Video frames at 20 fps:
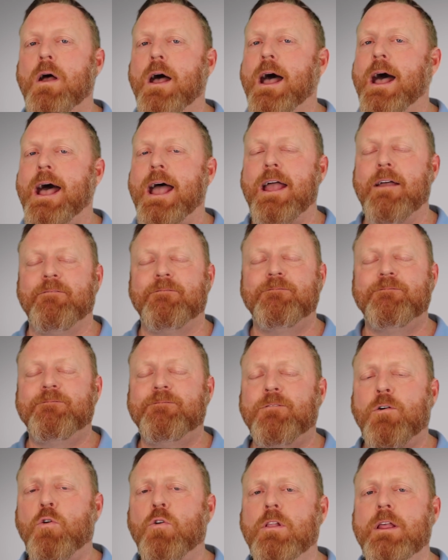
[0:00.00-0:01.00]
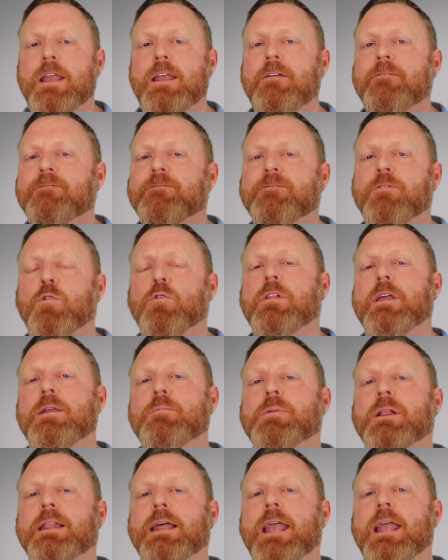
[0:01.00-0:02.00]
I fully
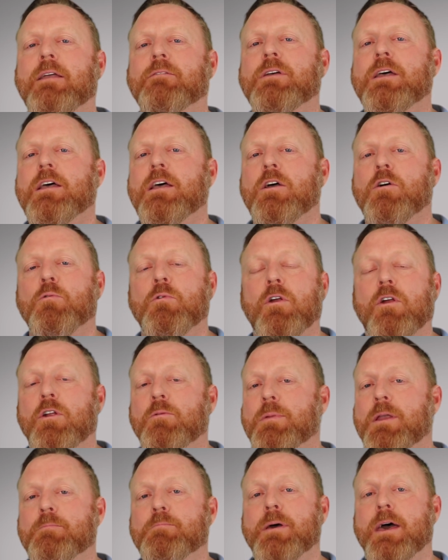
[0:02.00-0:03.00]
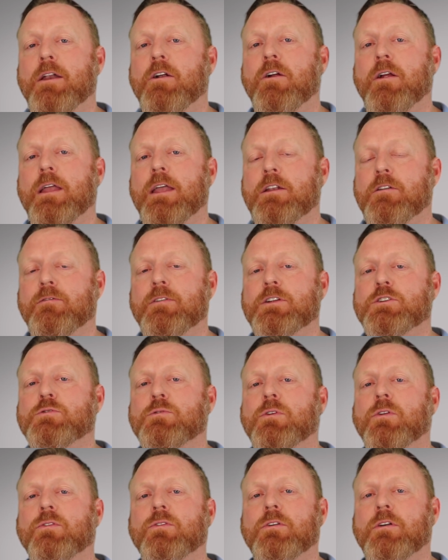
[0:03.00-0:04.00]
believe we're going to be better
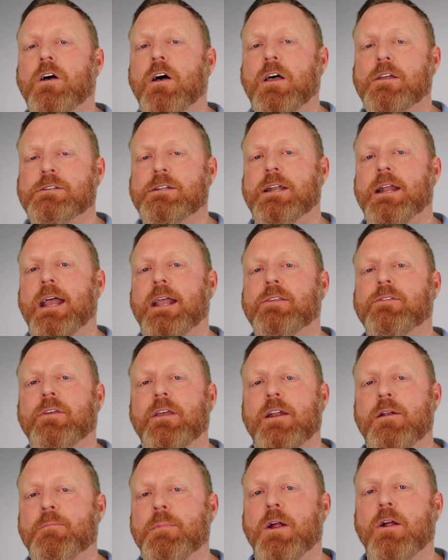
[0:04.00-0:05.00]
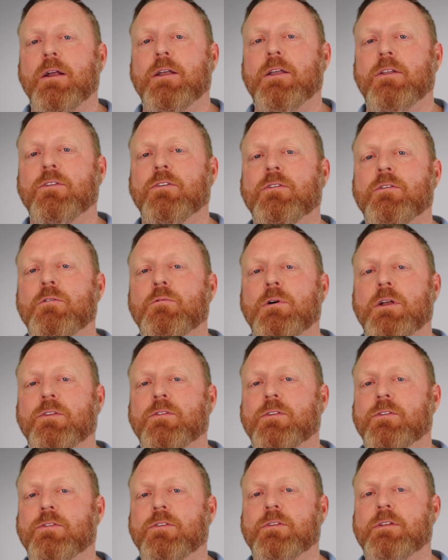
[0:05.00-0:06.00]
individuals, Austinites and Americans
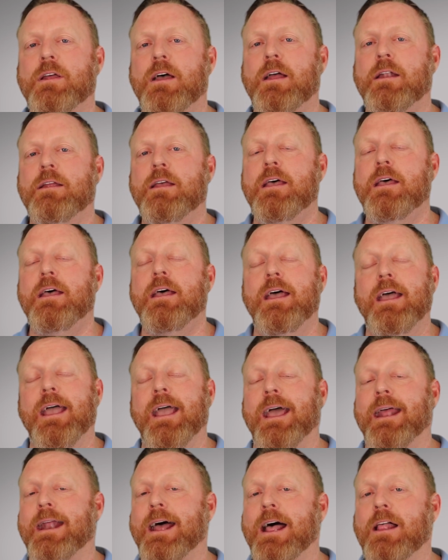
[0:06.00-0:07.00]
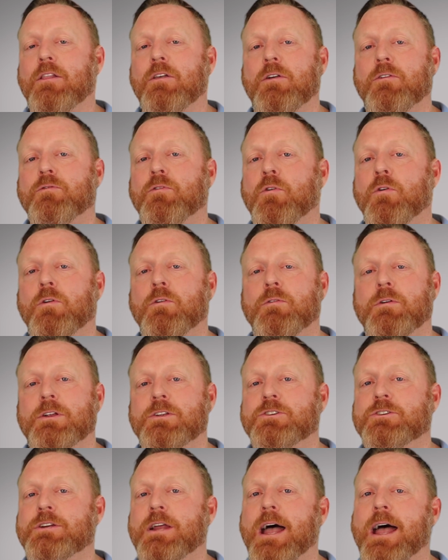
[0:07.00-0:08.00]
once this is done. And I look forward to a
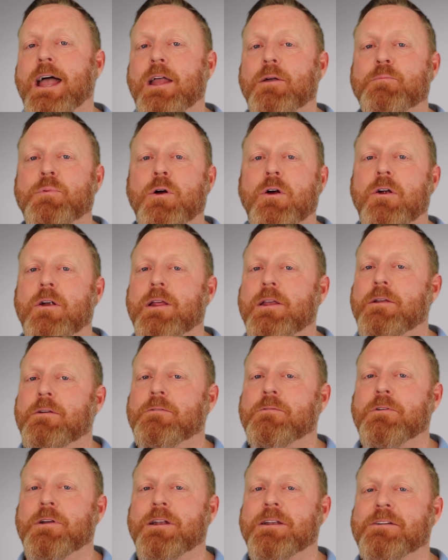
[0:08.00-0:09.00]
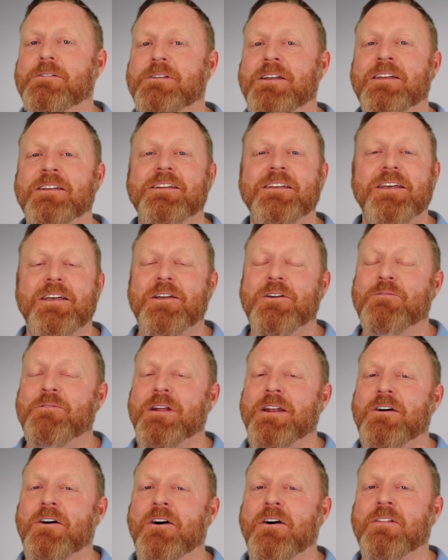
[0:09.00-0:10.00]
giant party
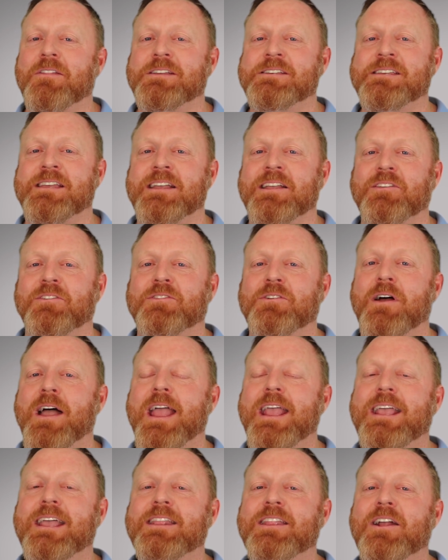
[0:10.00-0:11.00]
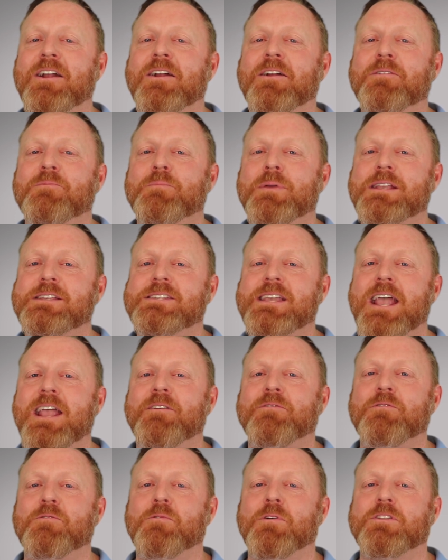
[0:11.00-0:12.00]
when all this ends. So hang in there, be
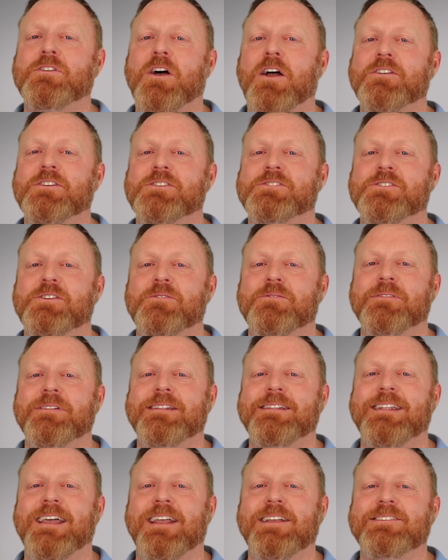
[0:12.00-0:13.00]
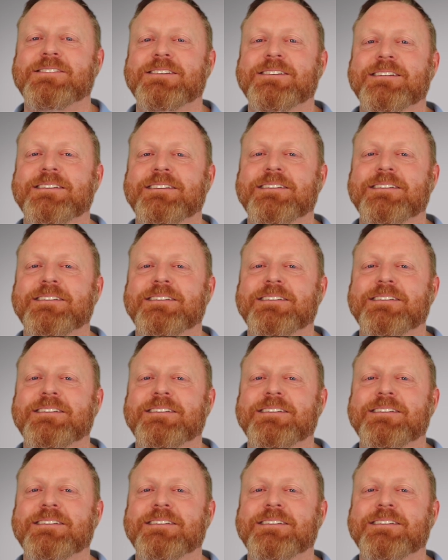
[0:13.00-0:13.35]
safe, and we'll talk to you soon. Thanks.